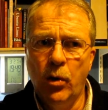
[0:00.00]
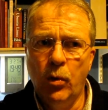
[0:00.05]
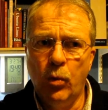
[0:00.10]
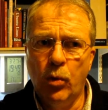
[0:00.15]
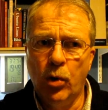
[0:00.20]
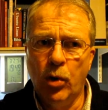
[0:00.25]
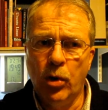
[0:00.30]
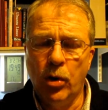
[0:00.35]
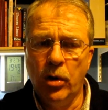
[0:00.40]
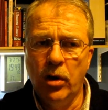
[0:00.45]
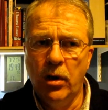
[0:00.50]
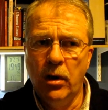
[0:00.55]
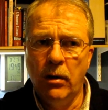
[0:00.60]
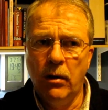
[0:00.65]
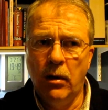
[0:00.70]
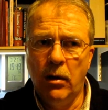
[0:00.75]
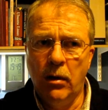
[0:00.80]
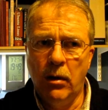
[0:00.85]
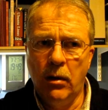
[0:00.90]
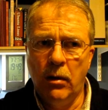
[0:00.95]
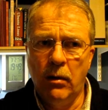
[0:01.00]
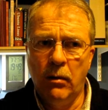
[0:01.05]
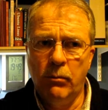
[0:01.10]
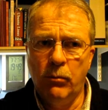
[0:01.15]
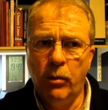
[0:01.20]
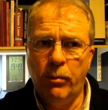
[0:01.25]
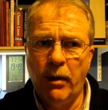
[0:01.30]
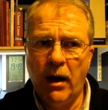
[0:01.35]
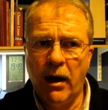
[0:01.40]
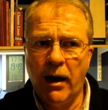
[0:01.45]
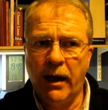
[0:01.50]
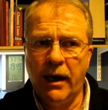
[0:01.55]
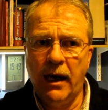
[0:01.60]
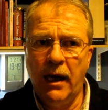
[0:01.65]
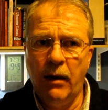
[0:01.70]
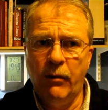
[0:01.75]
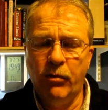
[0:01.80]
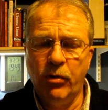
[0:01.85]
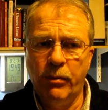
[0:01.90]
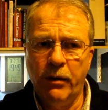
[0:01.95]
were Mubarak
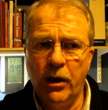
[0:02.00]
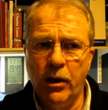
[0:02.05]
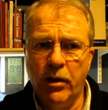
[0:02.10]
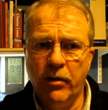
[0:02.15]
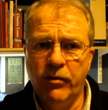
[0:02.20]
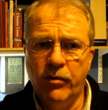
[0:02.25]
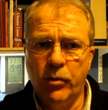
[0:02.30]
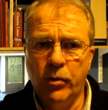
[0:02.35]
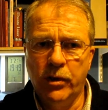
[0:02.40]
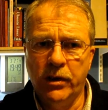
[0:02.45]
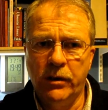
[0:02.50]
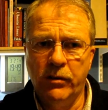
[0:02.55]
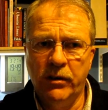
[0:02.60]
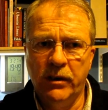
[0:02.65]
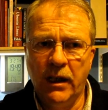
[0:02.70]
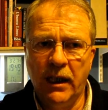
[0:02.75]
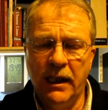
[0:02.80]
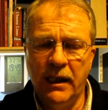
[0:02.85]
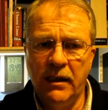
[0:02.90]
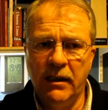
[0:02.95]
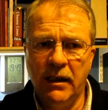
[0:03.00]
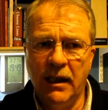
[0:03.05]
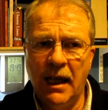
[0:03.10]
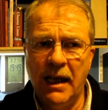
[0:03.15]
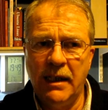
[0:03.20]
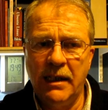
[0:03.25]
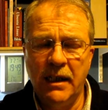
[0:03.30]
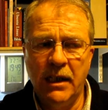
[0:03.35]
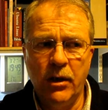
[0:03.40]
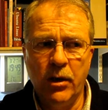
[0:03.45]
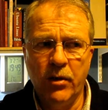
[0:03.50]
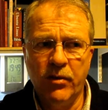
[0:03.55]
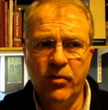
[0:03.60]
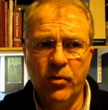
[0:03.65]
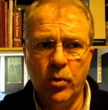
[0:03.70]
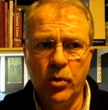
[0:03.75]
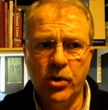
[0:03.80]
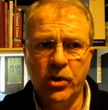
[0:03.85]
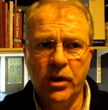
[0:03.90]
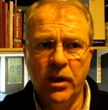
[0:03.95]
came from the Air Force. He was a leading light in the Air
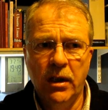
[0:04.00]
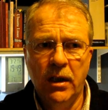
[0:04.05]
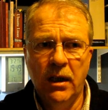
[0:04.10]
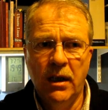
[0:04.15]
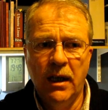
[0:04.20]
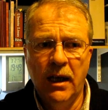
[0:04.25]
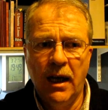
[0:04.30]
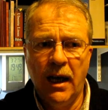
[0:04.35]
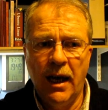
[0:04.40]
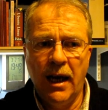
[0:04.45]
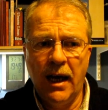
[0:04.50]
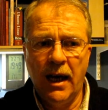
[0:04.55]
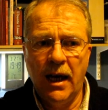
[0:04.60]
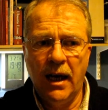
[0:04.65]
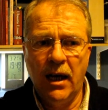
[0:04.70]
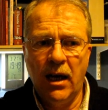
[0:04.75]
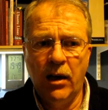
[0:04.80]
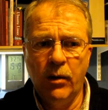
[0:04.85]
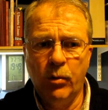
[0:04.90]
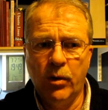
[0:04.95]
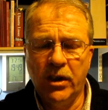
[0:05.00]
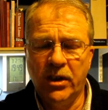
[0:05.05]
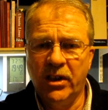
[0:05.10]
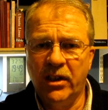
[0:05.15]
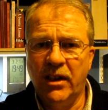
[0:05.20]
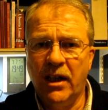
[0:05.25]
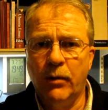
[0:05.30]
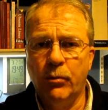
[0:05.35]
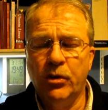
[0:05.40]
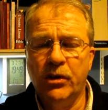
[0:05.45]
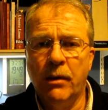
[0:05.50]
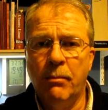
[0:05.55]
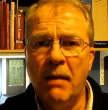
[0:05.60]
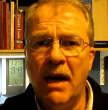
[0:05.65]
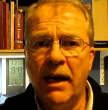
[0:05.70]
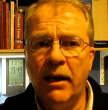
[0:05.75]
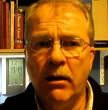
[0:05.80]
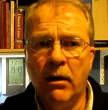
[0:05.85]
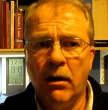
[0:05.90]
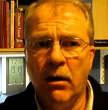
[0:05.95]
Force. Anwar Sadat was a
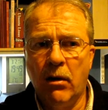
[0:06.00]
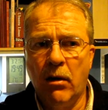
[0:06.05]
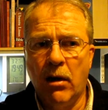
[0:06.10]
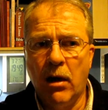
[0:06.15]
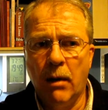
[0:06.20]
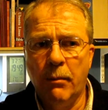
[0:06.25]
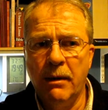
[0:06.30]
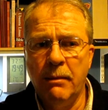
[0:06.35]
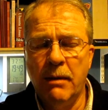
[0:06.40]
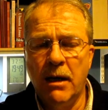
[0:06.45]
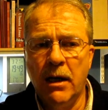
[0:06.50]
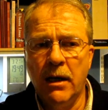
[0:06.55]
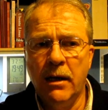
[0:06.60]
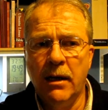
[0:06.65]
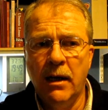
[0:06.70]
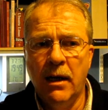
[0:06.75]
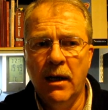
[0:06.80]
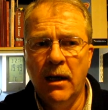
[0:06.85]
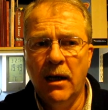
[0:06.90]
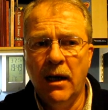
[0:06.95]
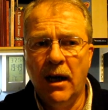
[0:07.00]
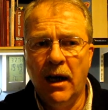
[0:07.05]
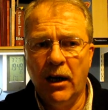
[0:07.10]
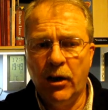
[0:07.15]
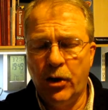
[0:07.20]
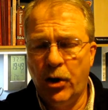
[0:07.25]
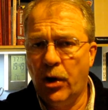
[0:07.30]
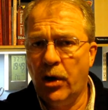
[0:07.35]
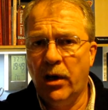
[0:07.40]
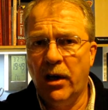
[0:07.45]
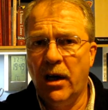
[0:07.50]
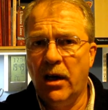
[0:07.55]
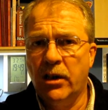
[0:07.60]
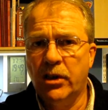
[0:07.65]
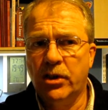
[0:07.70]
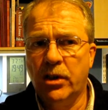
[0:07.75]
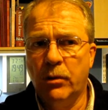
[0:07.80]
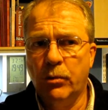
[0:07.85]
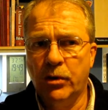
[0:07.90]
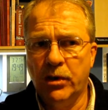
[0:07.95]
minor army man. Colonel
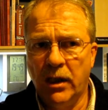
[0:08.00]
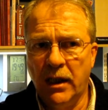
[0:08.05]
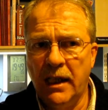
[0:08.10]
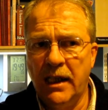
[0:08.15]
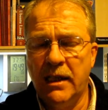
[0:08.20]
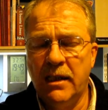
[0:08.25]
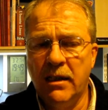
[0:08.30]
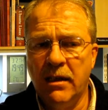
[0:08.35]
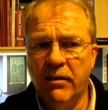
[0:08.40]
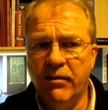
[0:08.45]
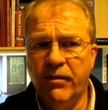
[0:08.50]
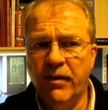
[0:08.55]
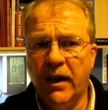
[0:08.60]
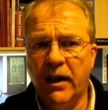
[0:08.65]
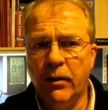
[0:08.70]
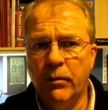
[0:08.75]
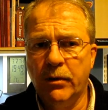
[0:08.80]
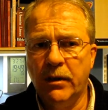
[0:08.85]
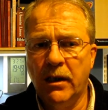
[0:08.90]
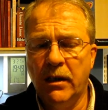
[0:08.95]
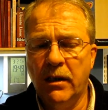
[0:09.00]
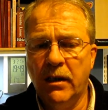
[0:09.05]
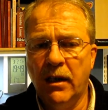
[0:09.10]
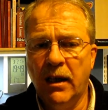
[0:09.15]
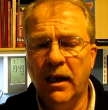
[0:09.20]
Nasser was a leading figure within